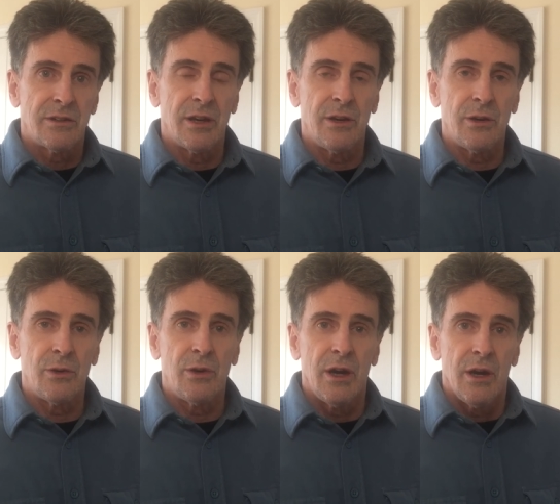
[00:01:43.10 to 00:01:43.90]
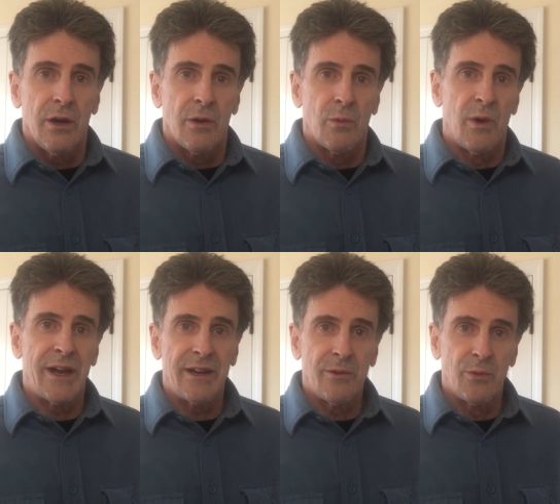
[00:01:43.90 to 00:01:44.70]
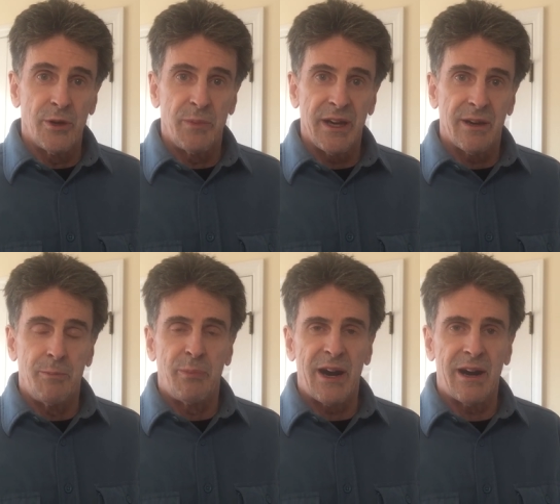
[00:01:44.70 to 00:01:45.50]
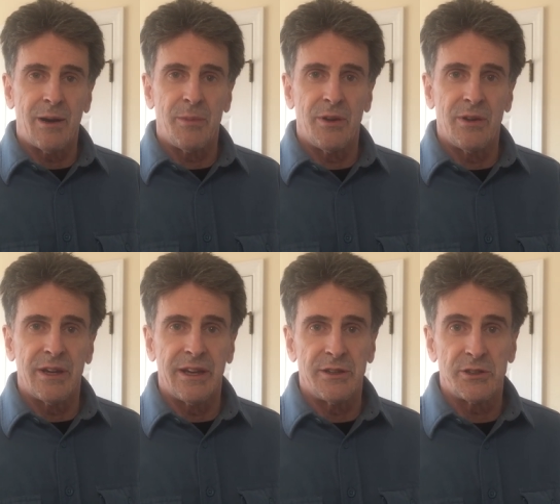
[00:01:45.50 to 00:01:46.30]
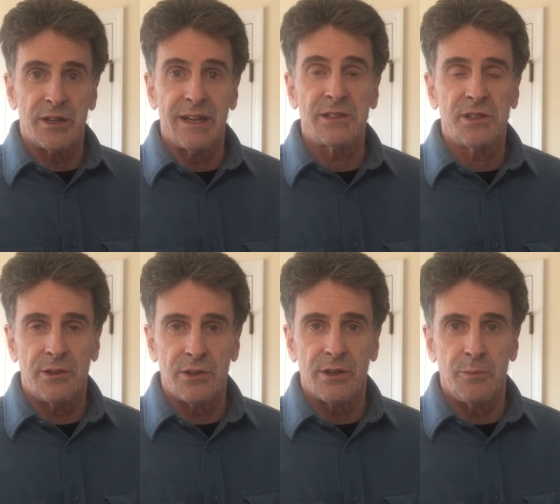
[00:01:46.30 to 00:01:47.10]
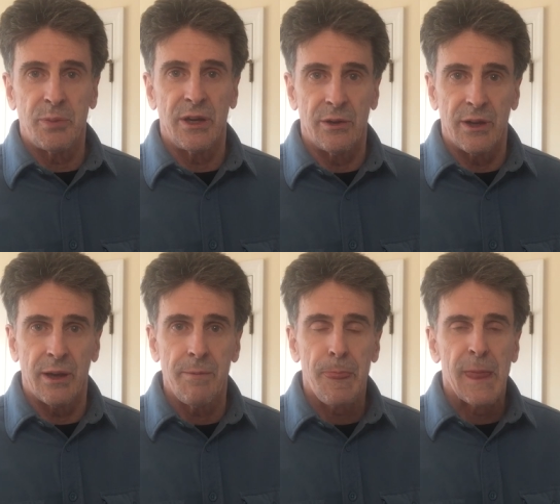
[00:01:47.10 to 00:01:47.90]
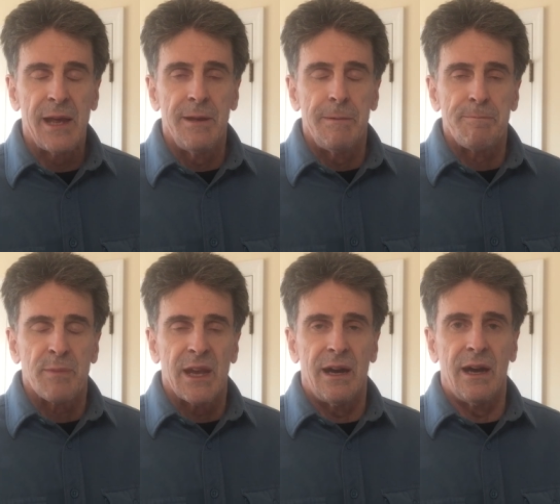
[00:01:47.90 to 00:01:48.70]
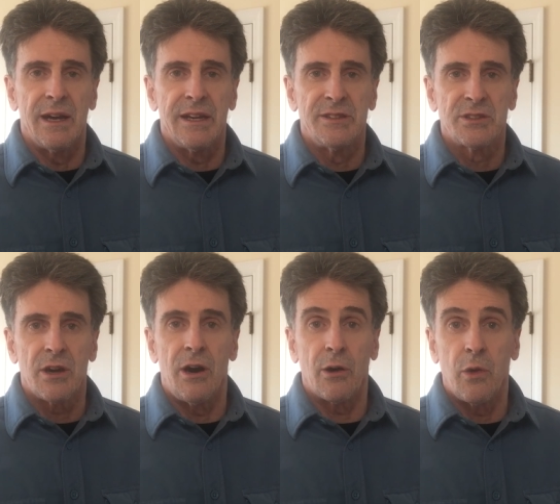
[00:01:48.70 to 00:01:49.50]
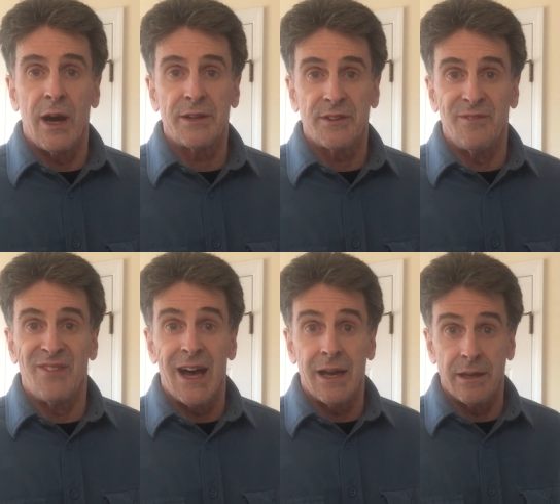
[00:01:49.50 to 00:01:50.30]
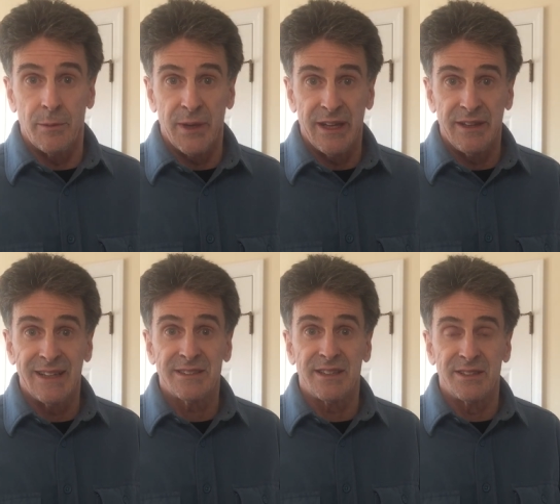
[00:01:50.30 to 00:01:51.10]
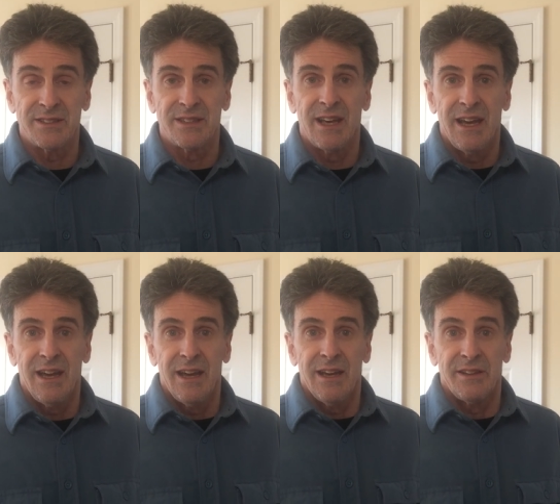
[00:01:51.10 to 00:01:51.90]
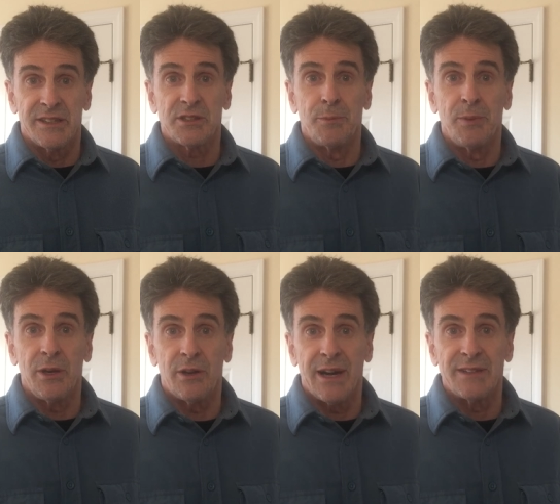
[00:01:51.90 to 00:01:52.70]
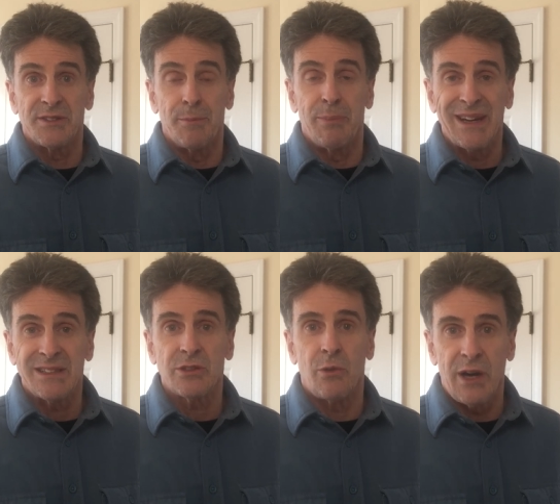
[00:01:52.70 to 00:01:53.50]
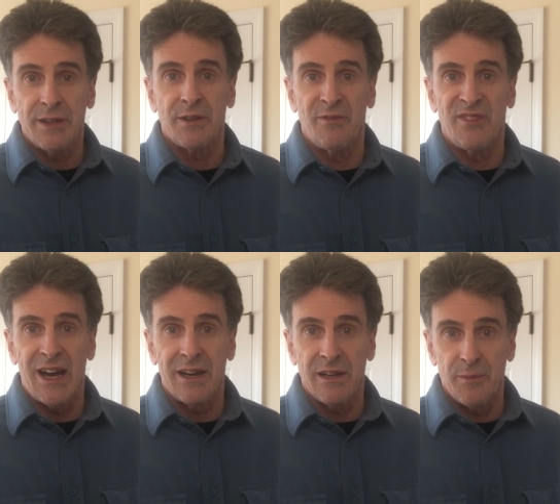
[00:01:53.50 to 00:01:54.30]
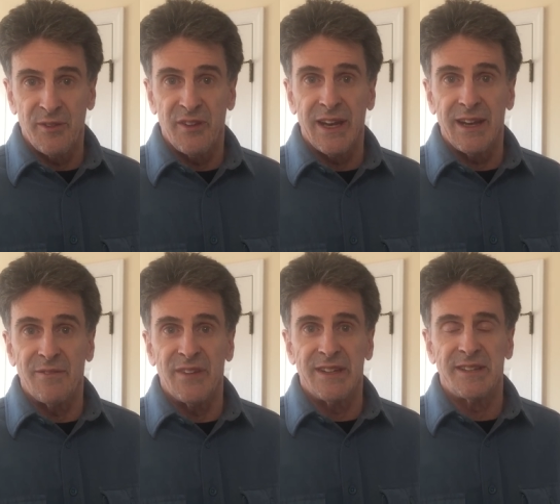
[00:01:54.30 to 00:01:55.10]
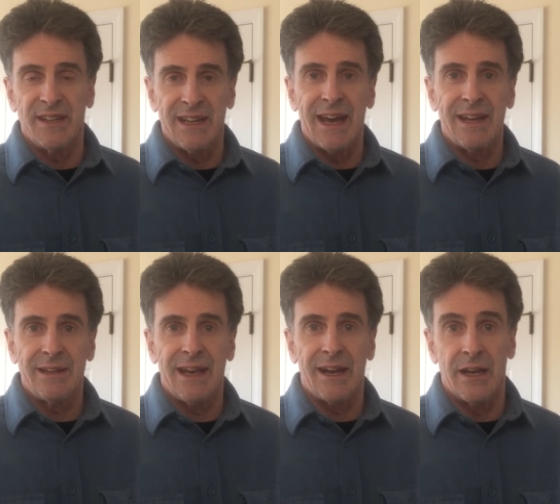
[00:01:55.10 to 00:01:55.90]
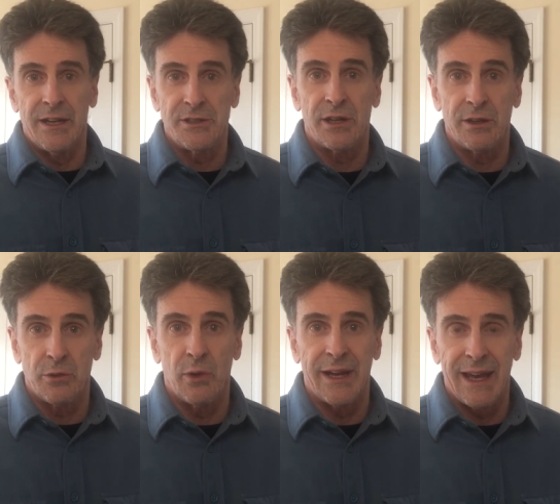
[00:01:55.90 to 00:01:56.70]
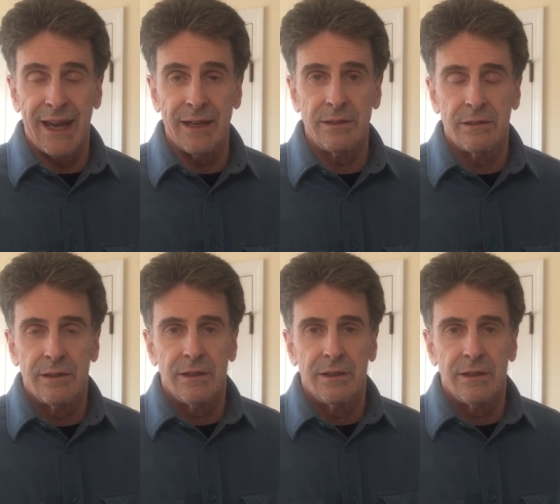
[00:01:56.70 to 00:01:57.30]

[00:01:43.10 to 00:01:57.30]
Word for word: to what would be comparable in traditional computing uh, is called quantum volume, and this is this computer has the biggest quantum volume of any invented yet at 128.